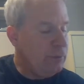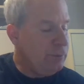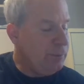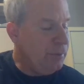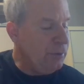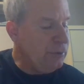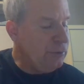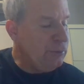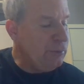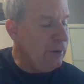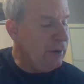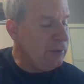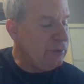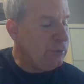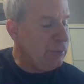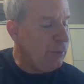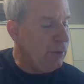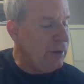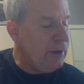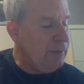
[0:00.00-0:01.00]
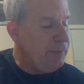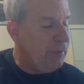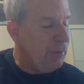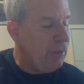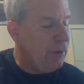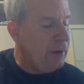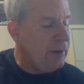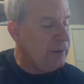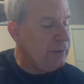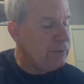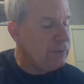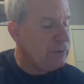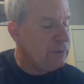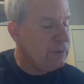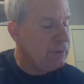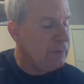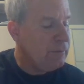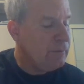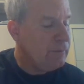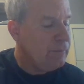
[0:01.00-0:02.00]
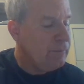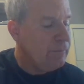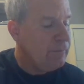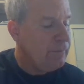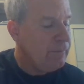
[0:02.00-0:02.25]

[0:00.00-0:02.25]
This puts you at 20 points